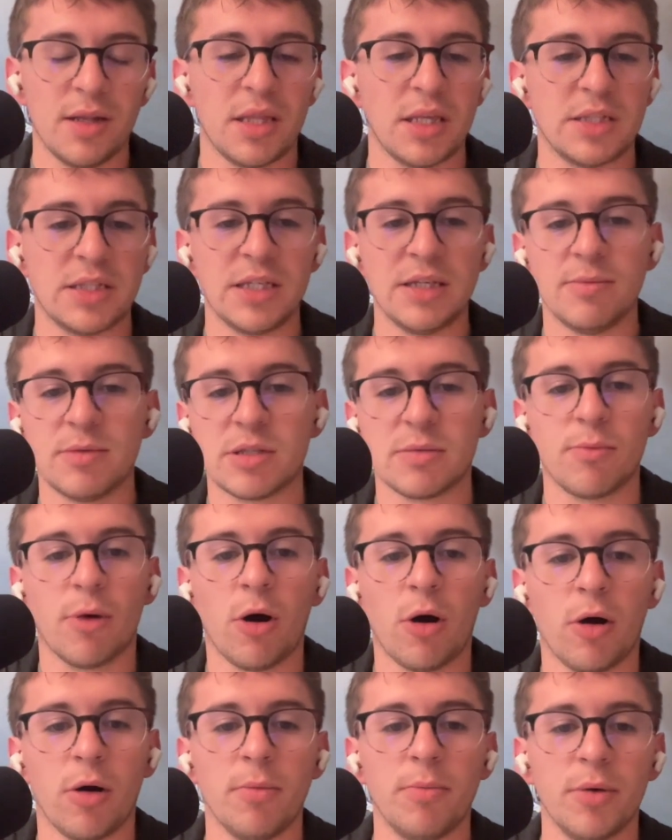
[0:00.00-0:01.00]
they seem
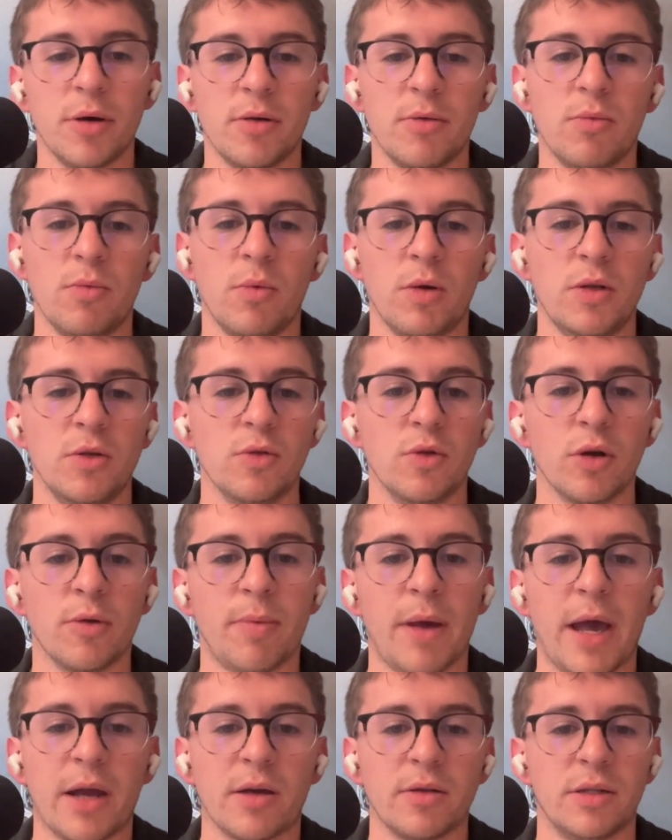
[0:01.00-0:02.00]
small, but when you look
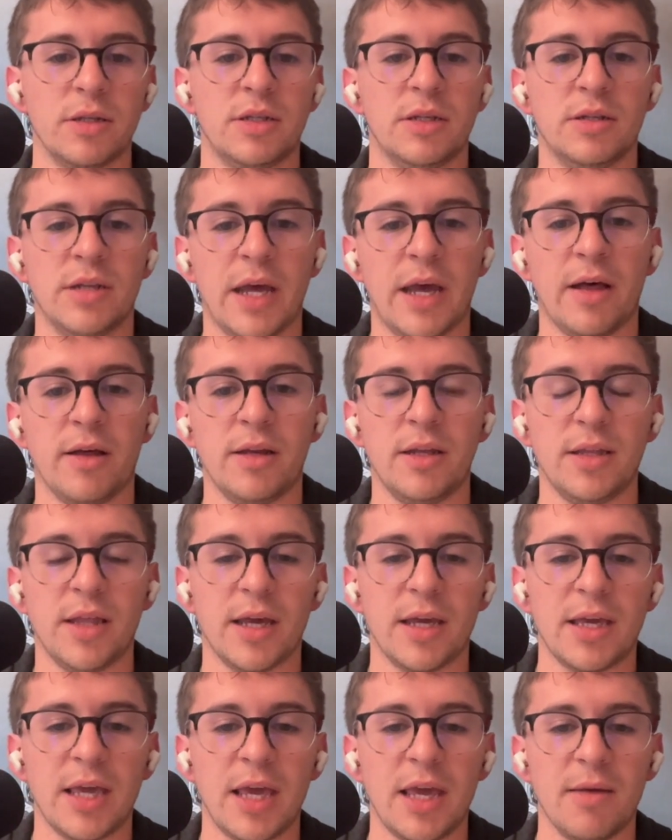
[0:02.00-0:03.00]
back on the totality of
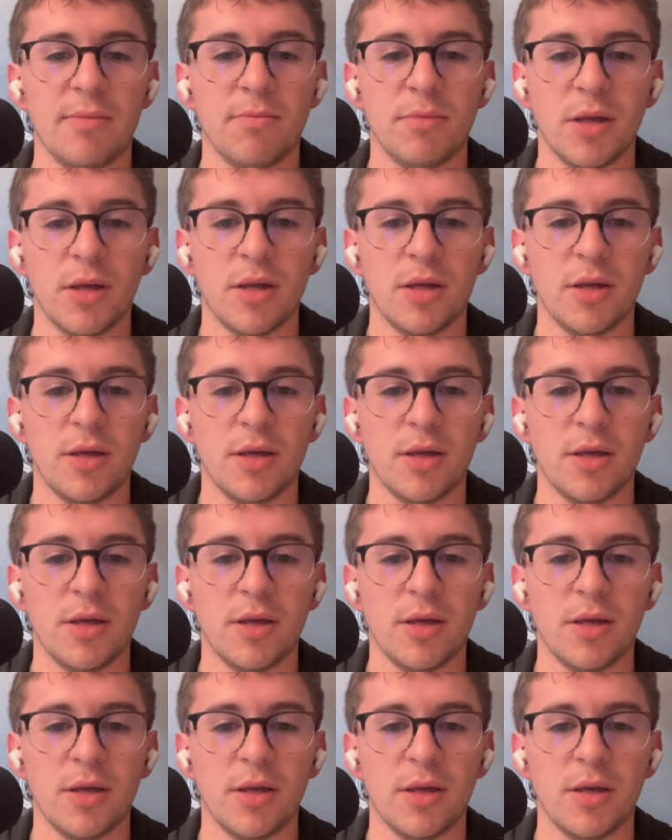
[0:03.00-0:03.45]
that game,